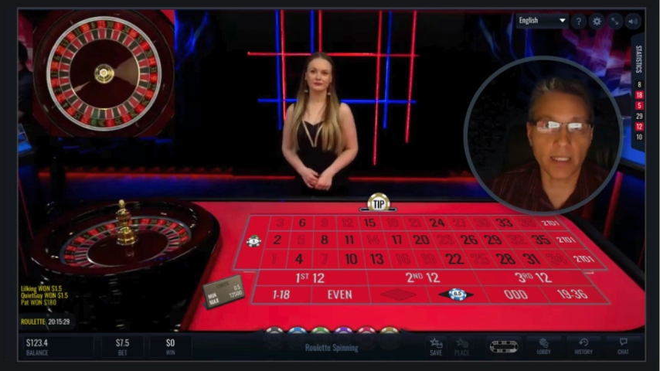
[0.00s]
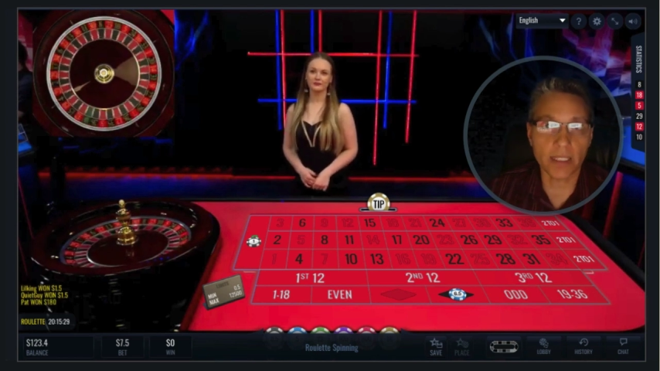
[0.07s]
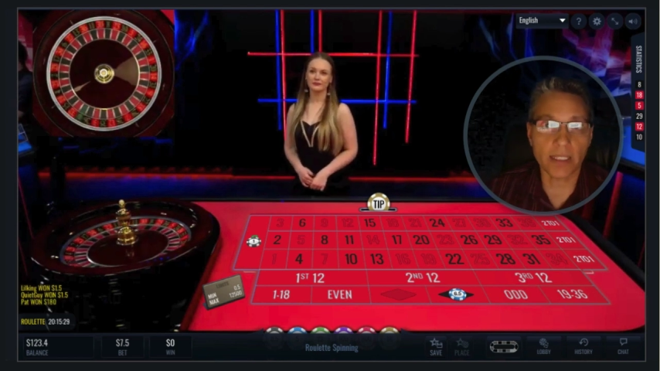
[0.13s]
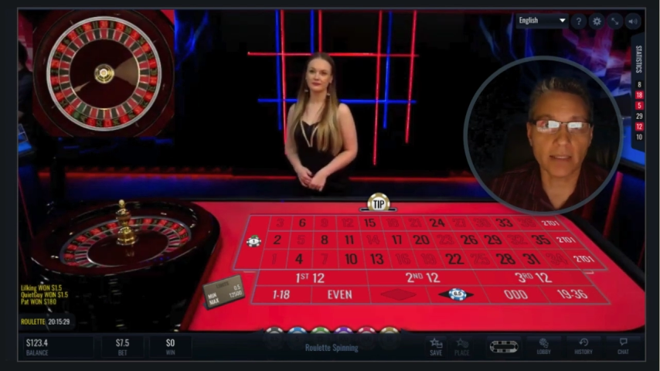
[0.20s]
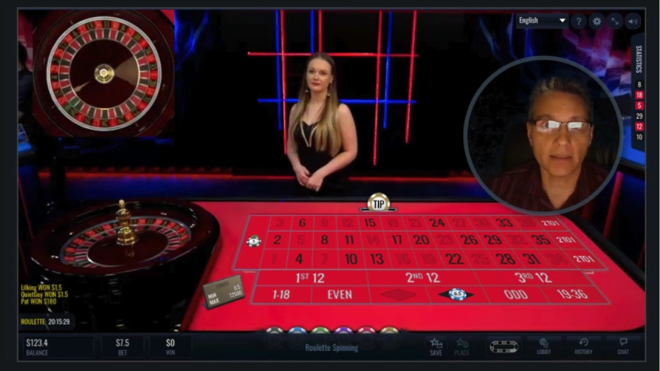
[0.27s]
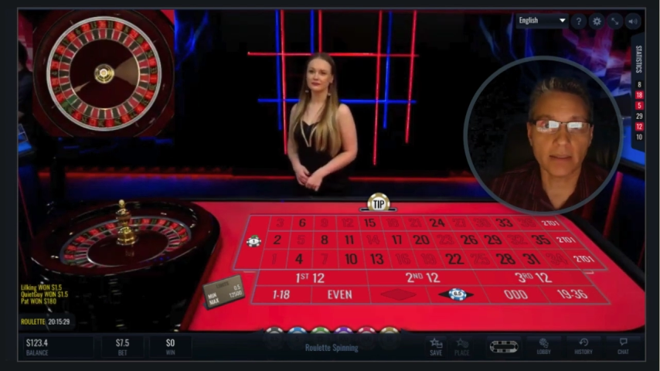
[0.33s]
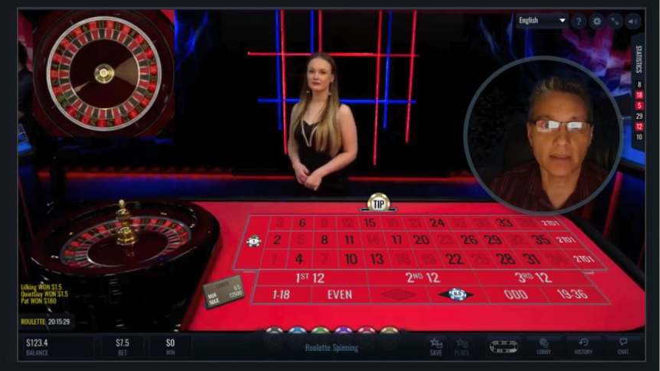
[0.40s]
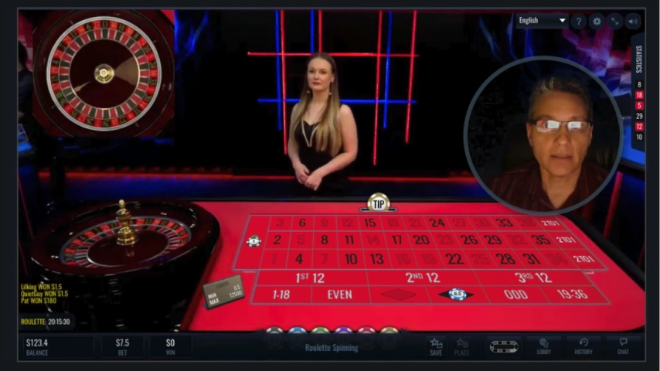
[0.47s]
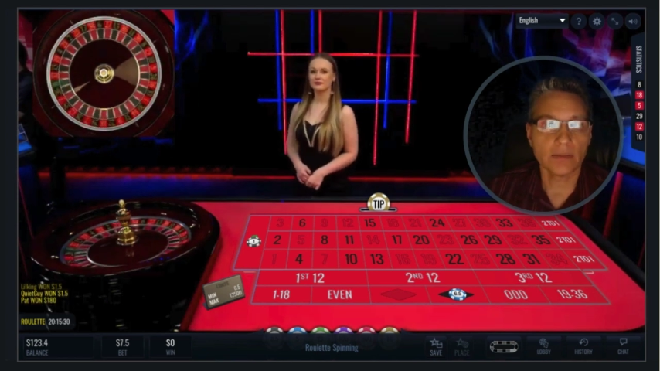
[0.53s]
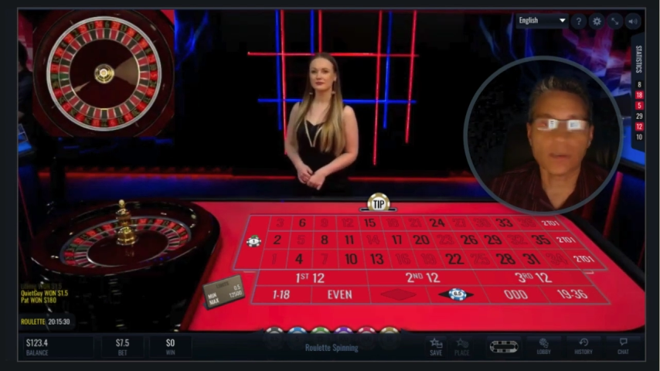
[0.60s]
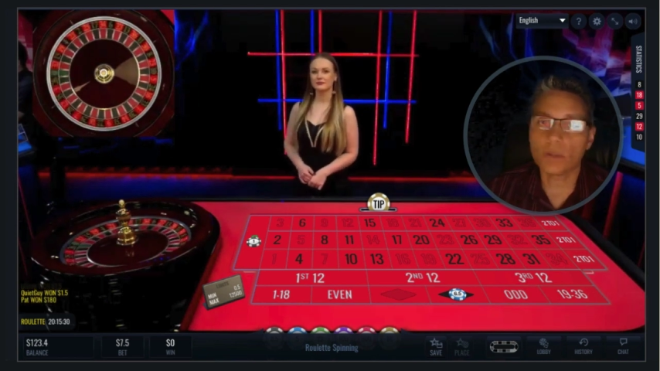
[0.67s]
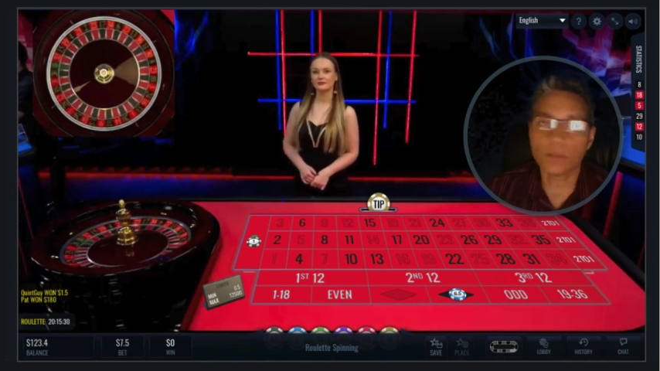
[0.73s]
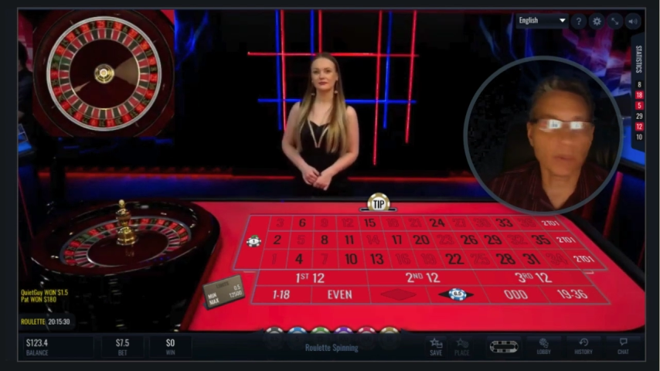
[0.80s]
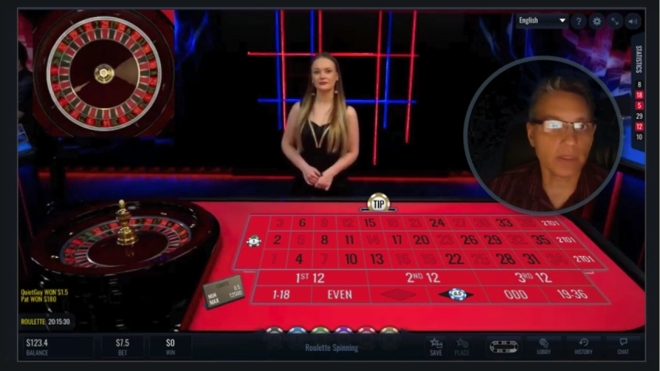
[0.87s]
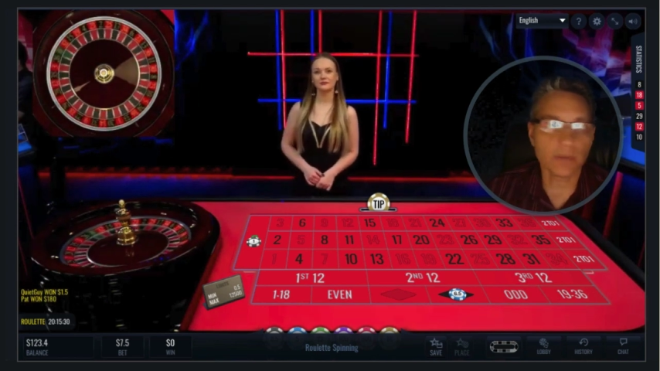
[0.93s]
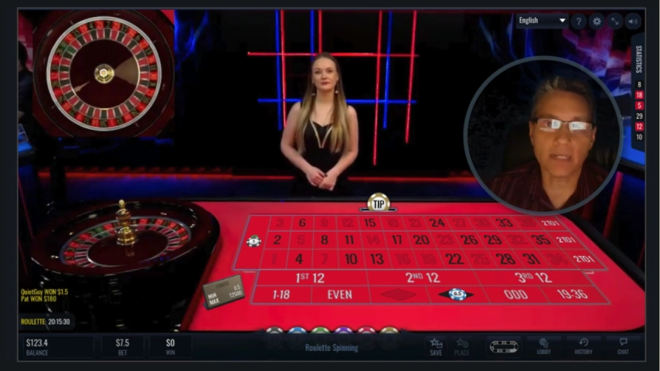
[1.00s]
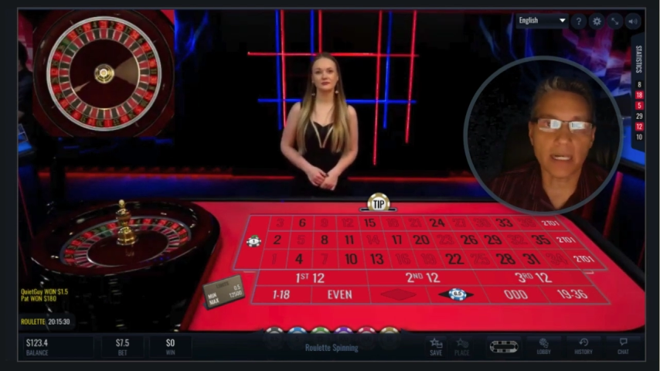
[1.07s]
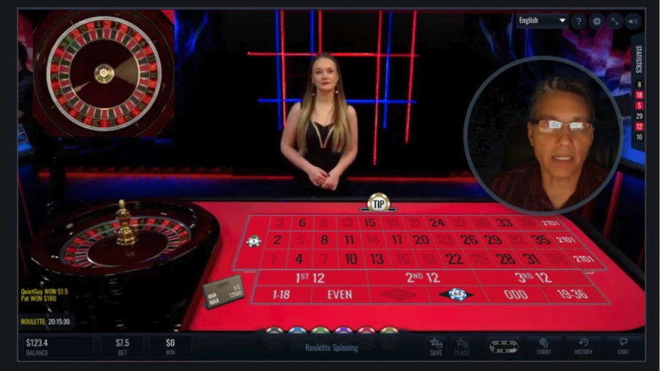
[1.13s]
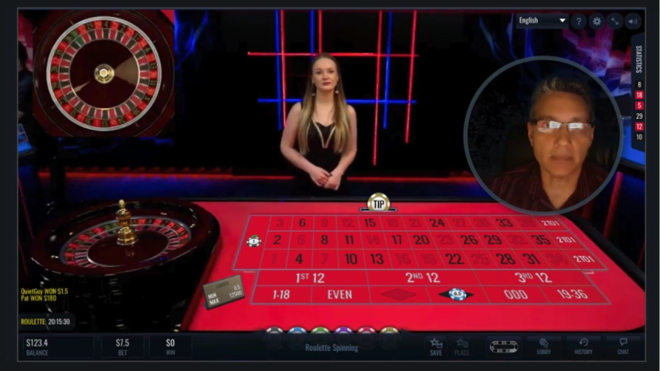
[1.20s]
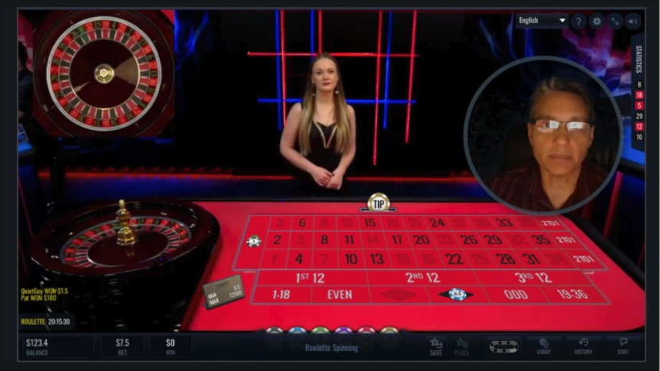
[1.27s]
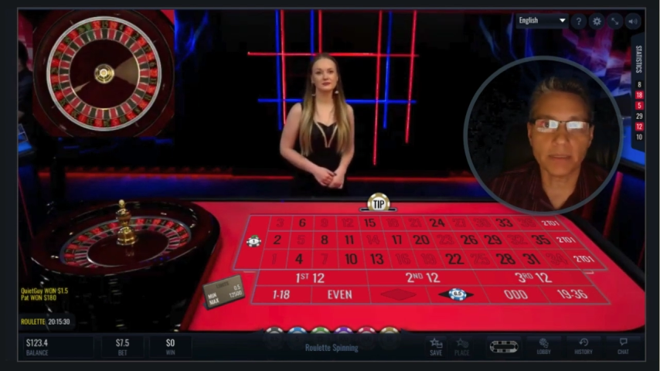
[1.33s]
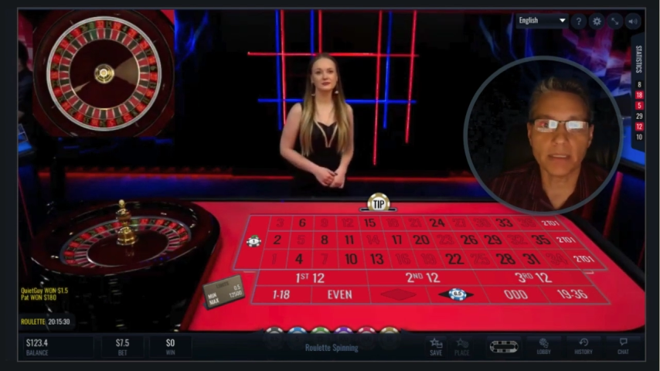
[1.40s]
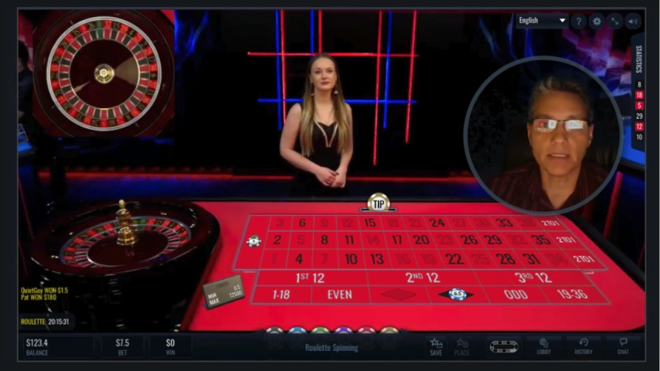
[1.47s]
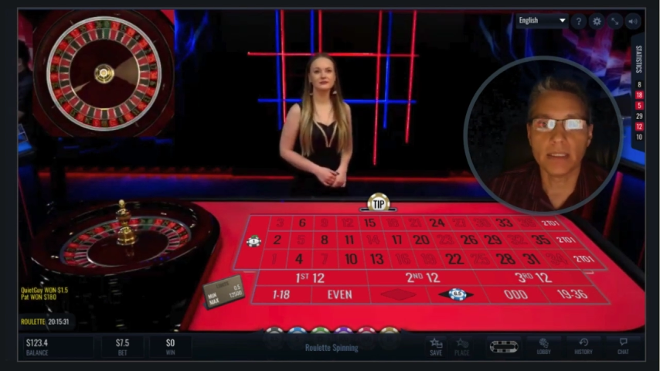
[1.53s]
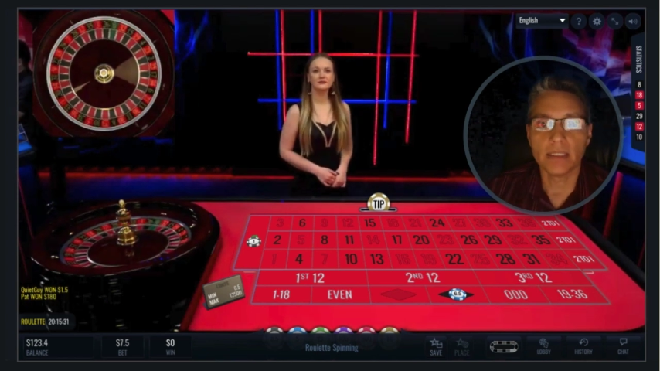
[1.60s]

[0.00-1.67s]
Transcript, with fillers: Okay, don't believe the hype.